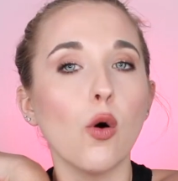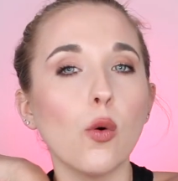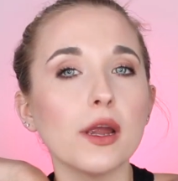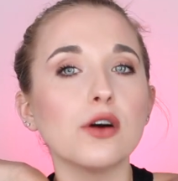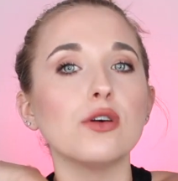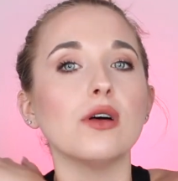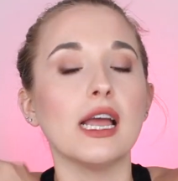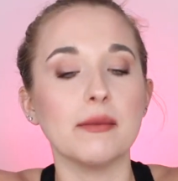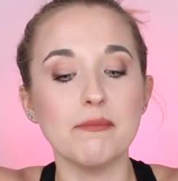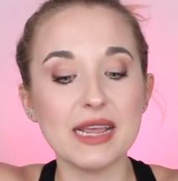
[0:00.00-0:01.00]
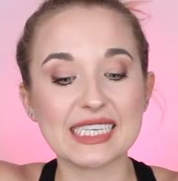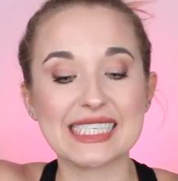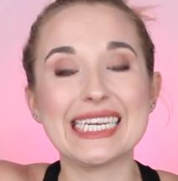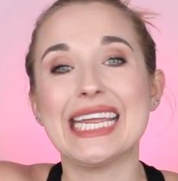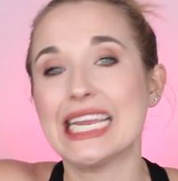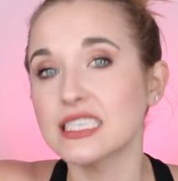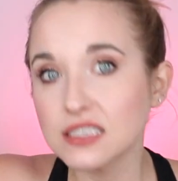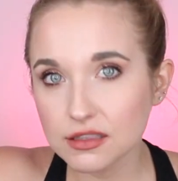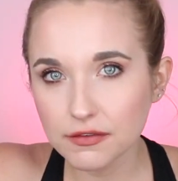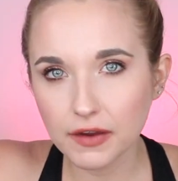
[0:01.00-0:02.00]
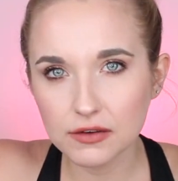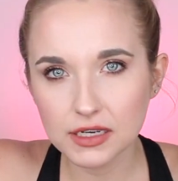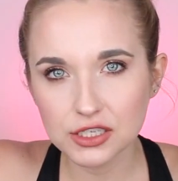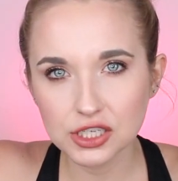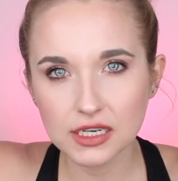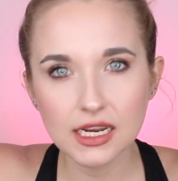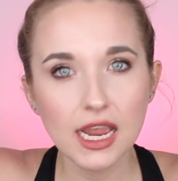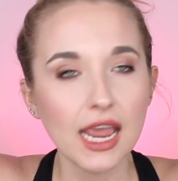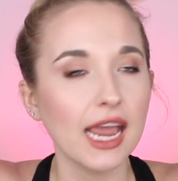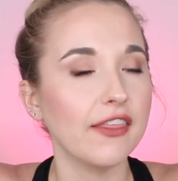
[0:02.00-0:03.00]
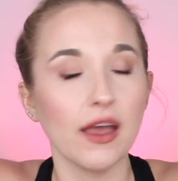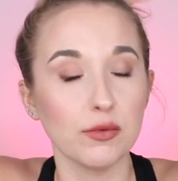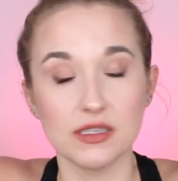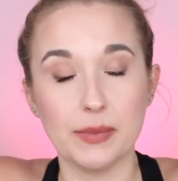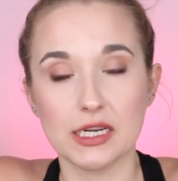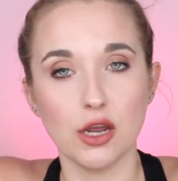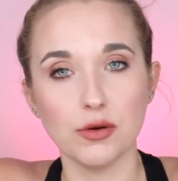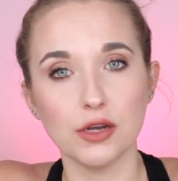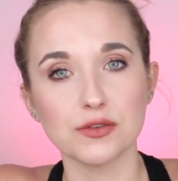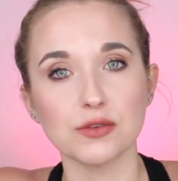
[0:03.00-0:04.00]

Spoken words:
oil and mix it into the foundation, and that was a big no-no.